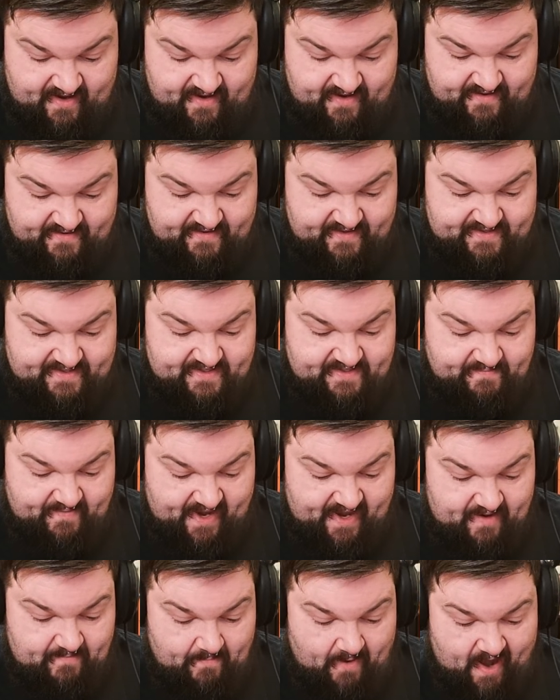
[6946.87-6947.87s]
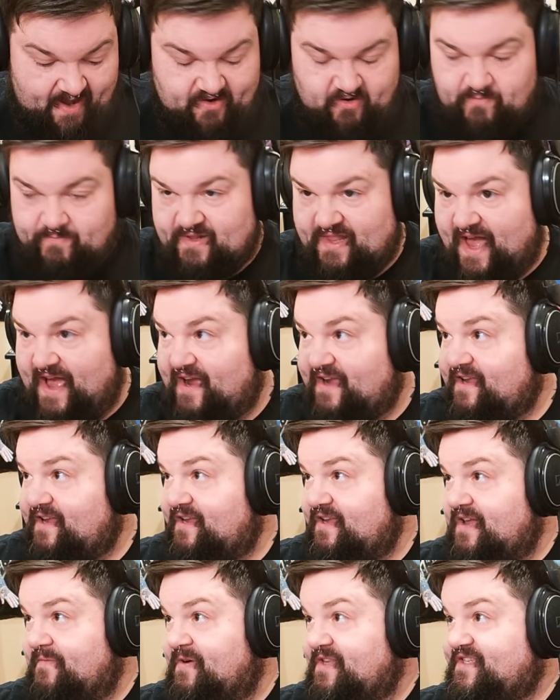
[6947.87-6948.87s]
This is my mono
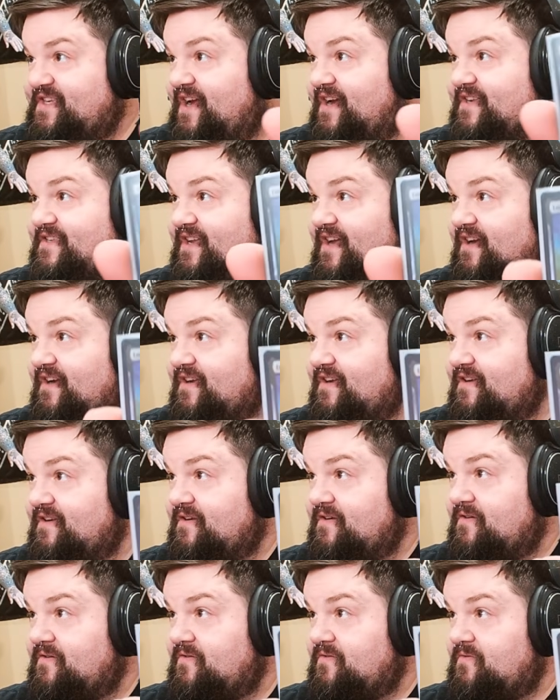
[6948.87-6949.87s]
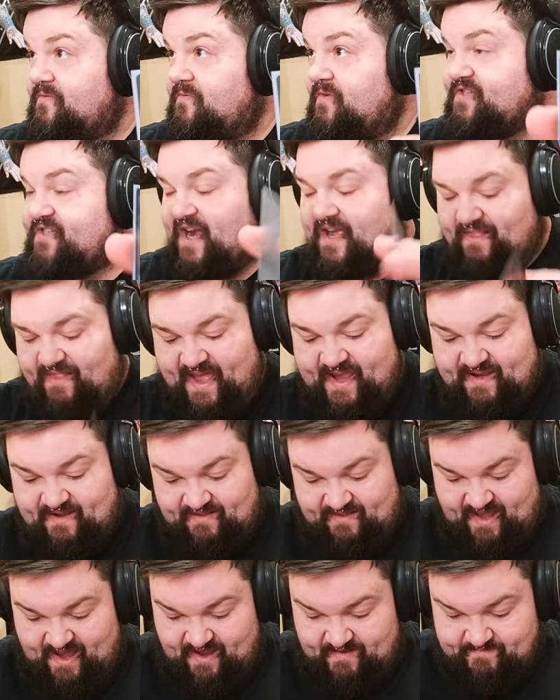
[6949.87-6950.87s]
black Imatech deck, which I like a
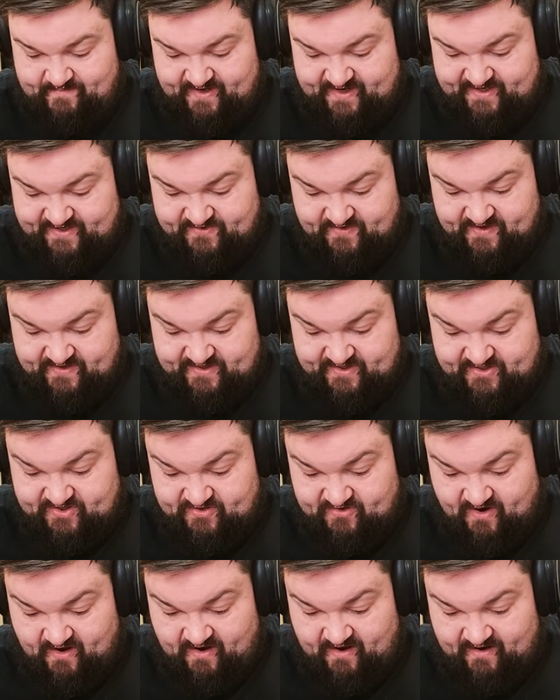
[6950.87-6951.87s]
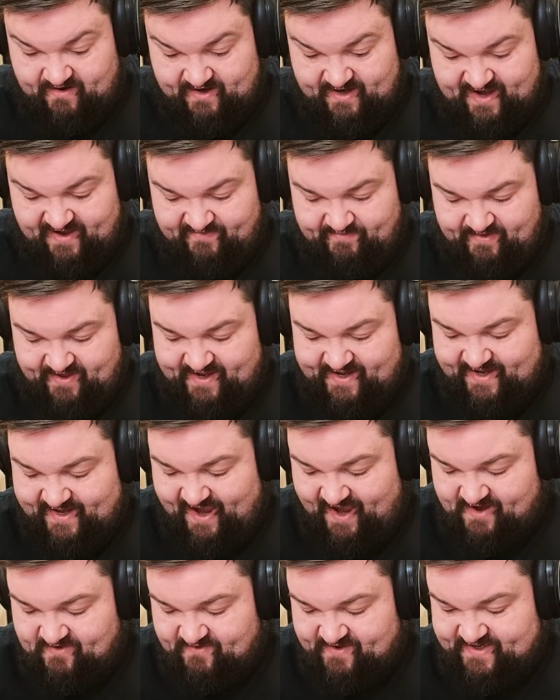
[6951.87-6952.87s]
lot, but is really strong. And I've played it
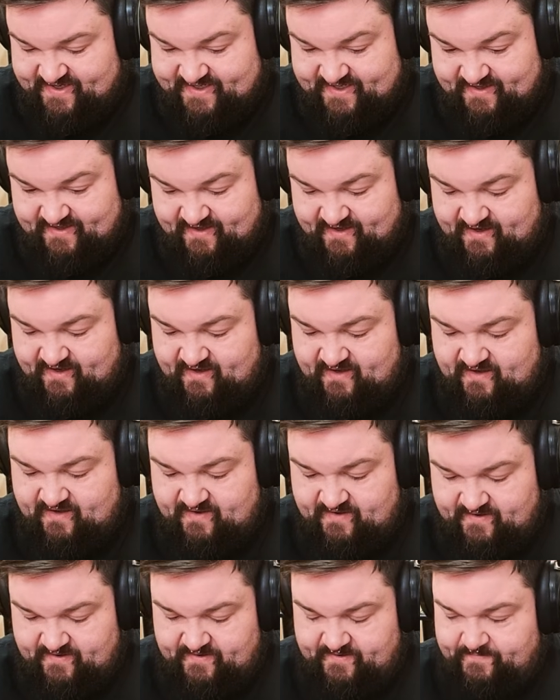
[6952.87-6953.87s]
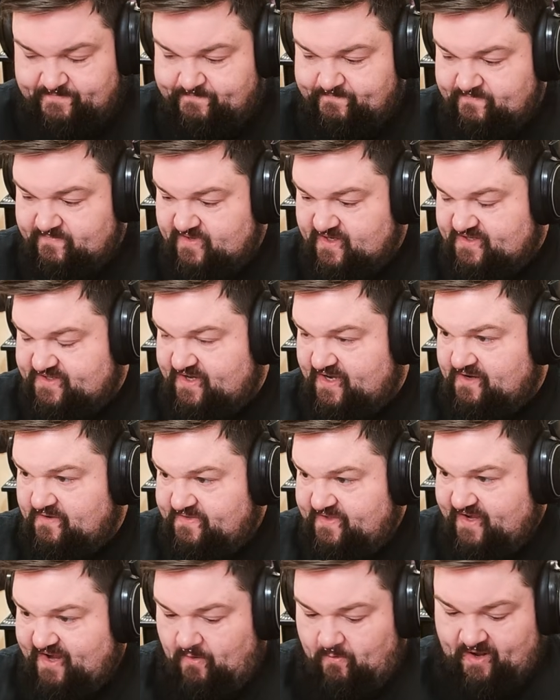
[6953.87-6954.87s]
kind of recently. So I don't
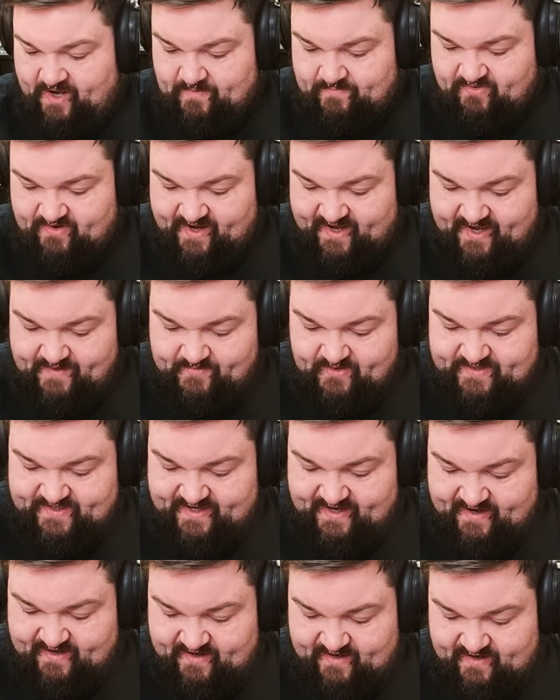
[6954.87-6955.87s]
think I want to bring Imatech.